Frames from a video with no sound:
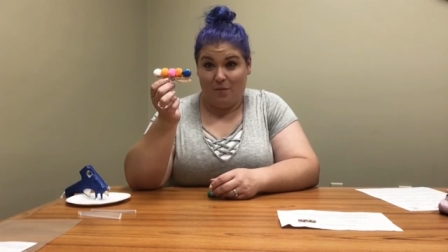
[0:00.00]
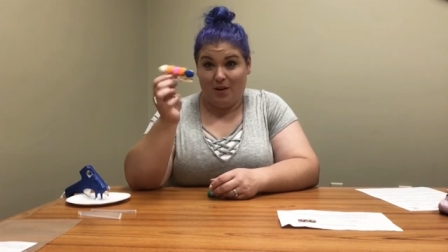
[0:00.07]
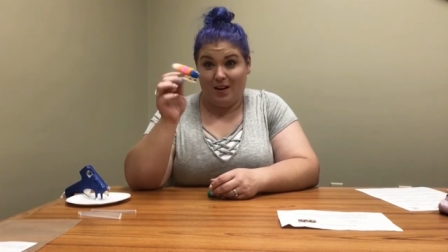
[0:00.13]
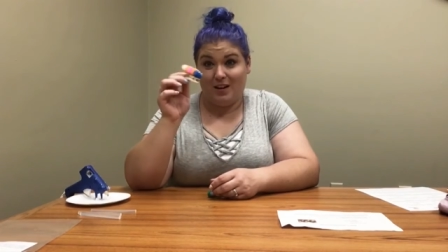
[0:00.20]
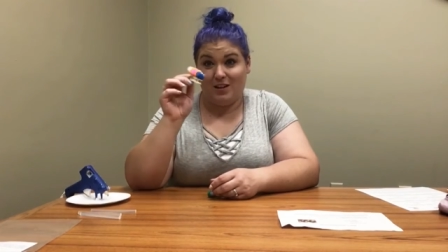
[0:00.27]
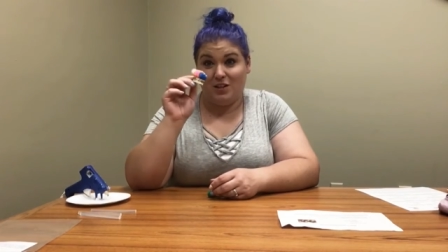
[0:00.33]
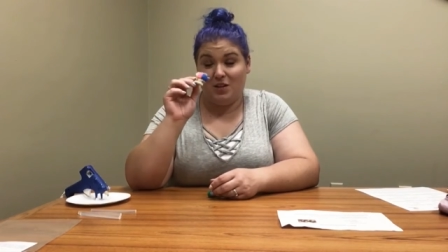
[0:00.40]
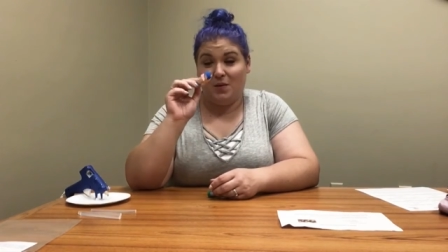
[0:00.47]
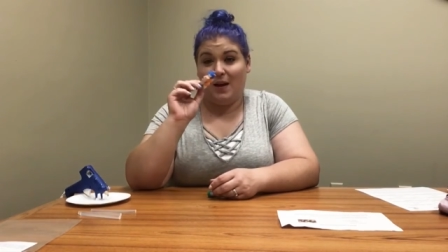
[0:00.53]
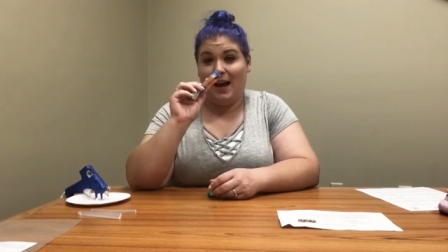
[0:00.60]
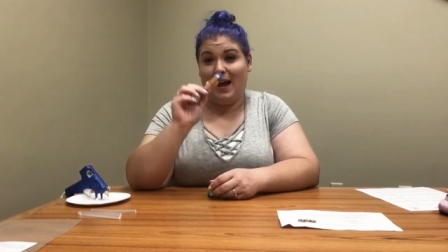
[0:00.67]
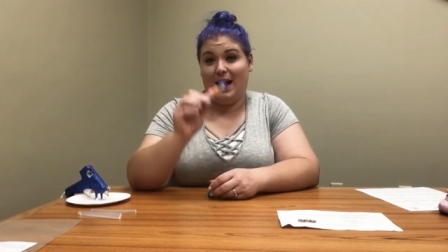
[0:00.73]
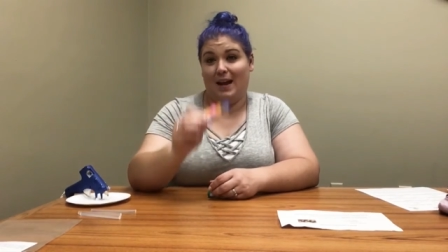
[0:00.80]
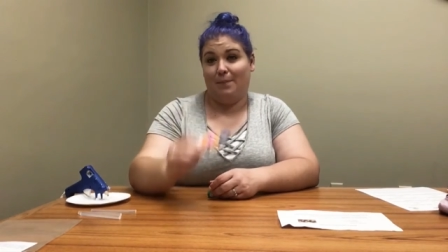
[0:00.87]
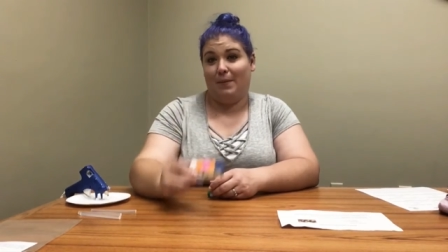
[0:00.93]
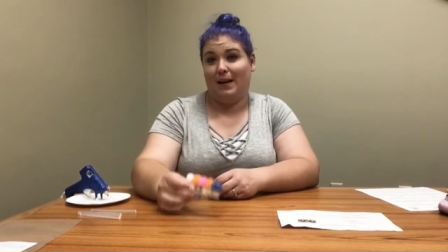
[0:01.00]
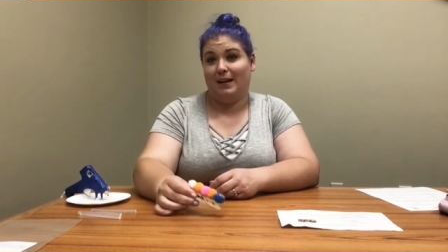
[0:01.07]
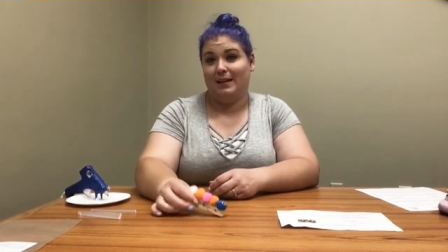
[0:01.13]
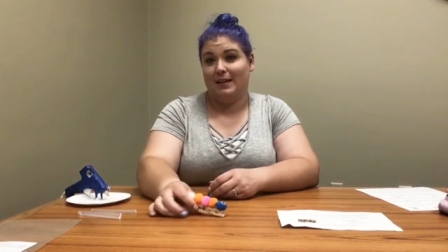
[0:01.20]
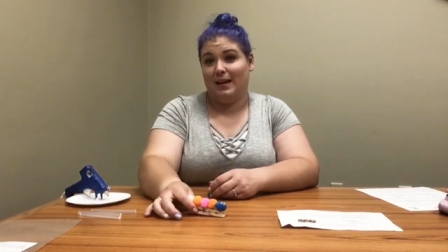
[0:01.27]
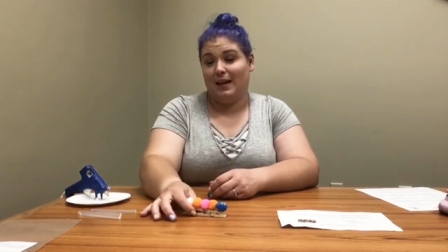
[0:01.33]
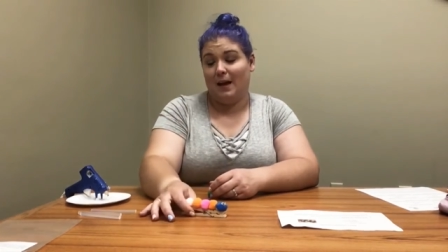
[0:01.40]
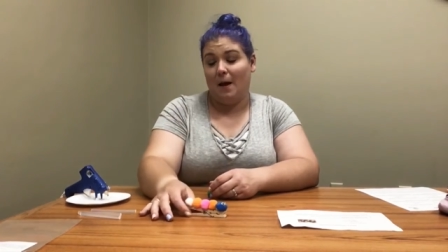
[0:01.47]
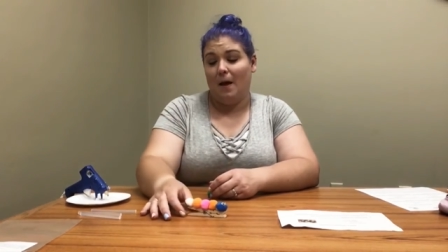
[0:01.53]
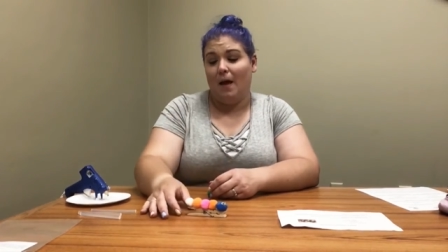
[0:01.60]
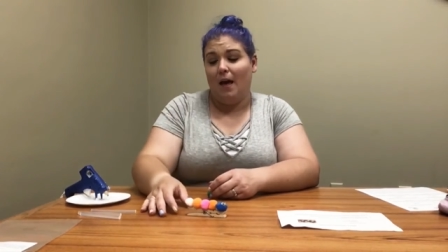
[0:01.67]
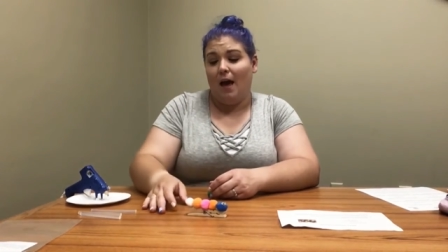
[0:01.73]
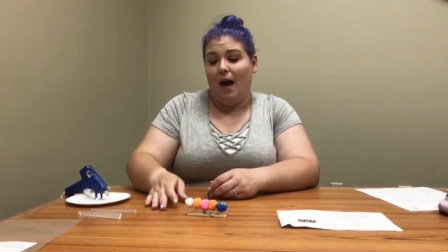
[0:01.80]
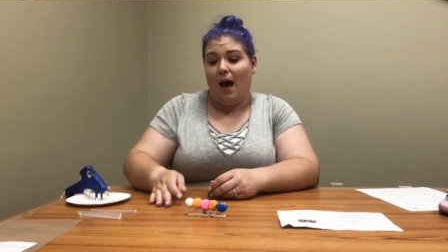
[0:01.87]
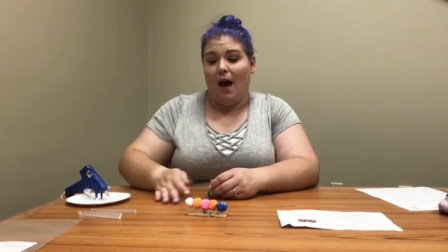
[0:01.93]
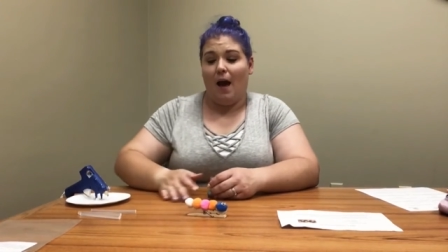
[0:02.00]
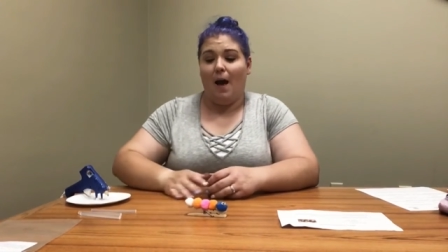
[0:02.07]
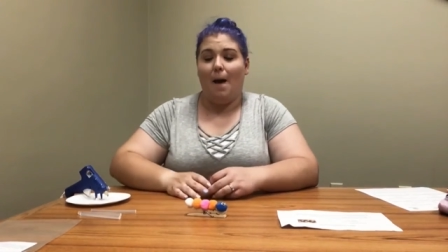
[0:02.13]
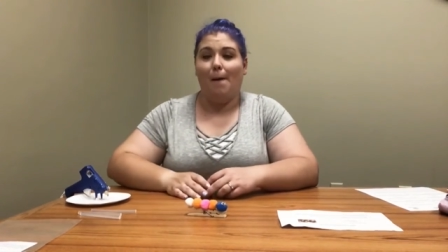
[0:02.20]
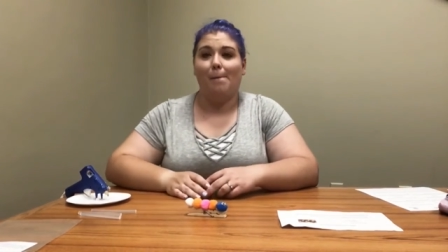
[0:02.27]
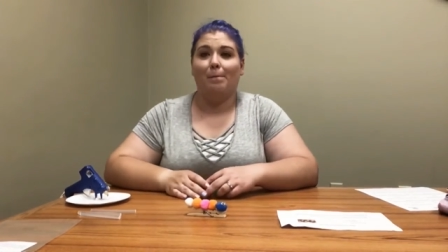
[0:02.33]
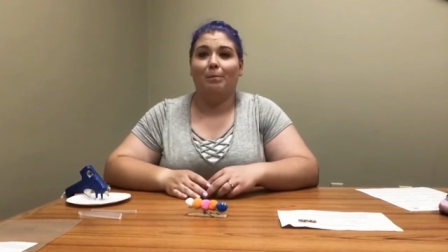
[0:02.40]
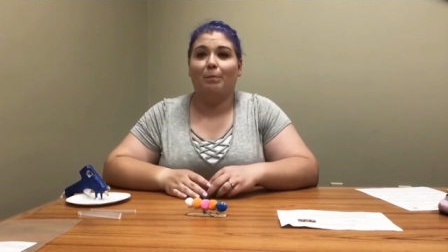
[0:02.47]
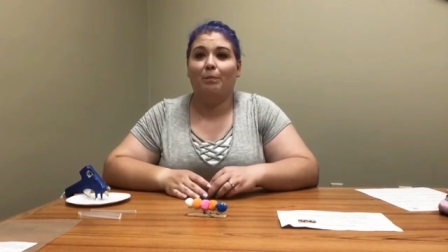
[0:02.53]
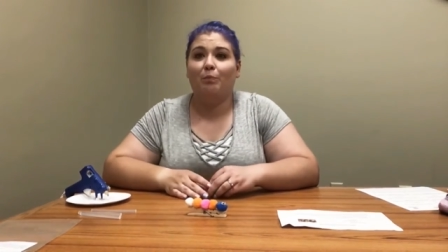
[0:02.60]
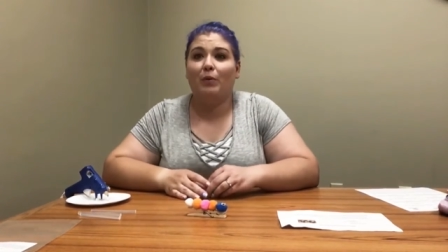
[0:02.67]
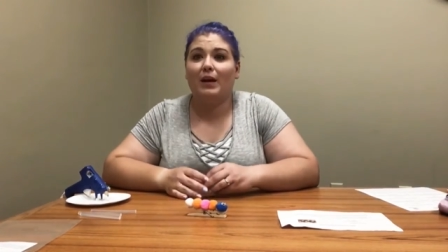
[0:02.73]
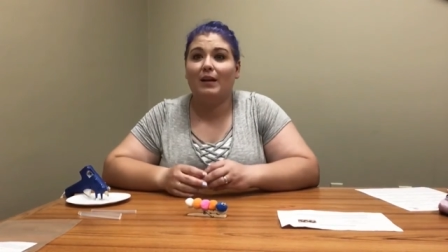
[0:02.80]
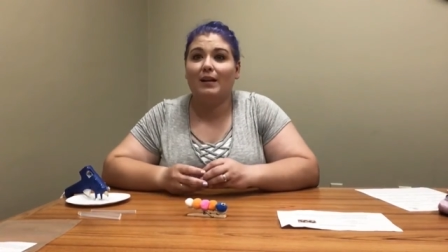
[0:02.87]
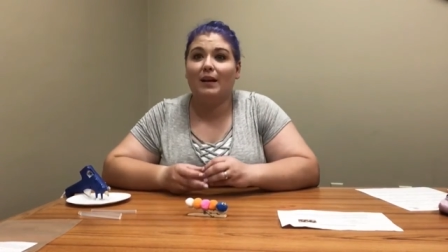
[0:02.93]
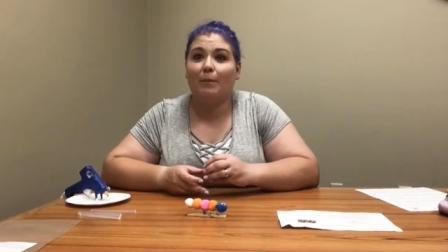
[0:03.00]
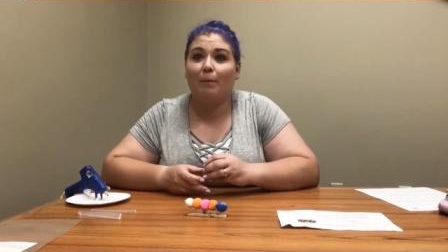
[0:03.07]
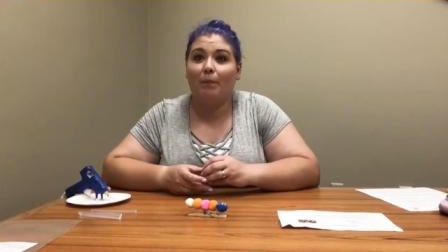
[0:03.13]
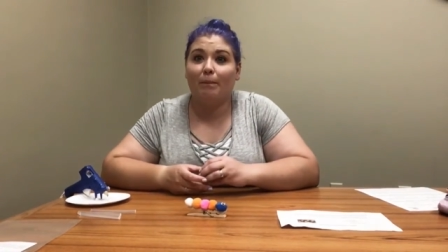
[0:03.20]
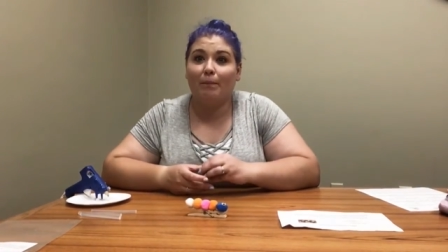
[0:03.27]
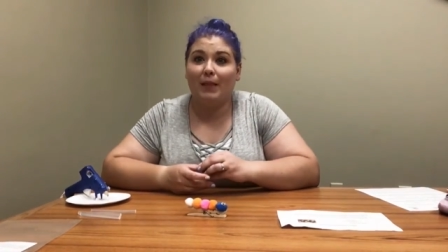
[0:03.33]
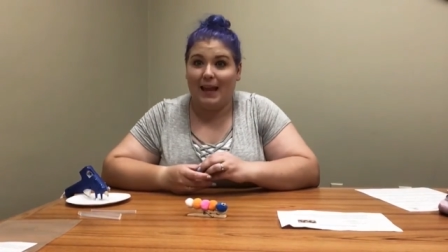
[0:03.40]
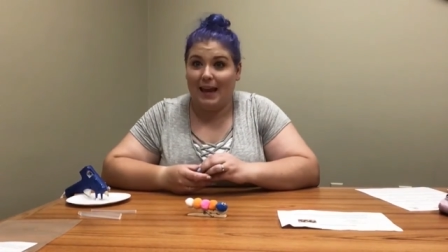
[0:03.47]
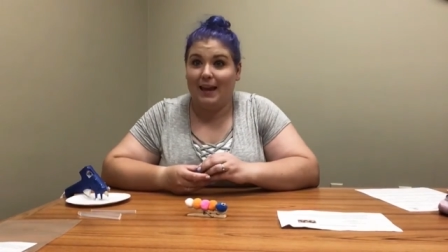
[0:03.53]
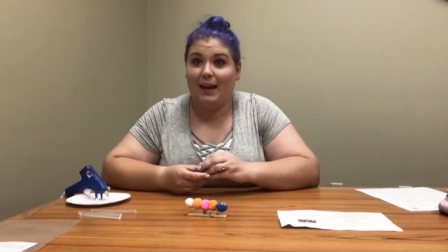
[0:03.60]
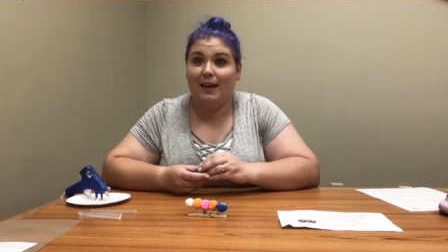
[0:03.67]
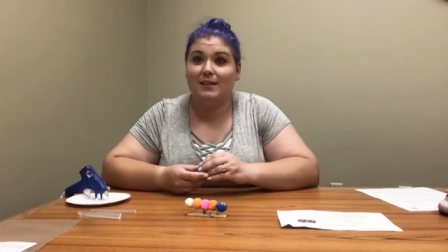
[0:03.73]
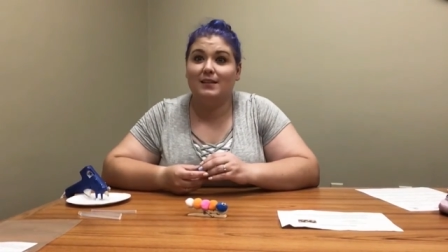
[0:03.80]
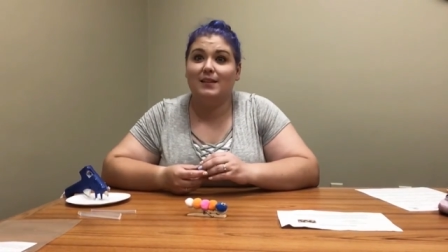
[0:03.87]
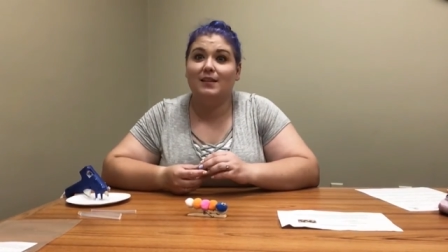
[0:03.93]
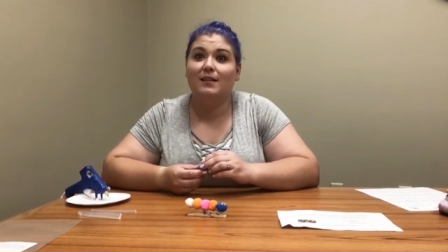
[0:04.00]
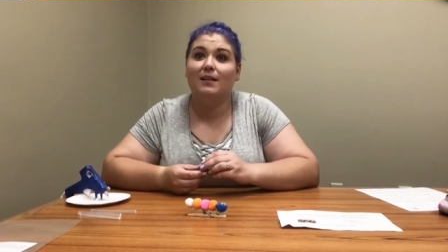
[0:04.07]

We're gonna do a picnic um, picnic blanket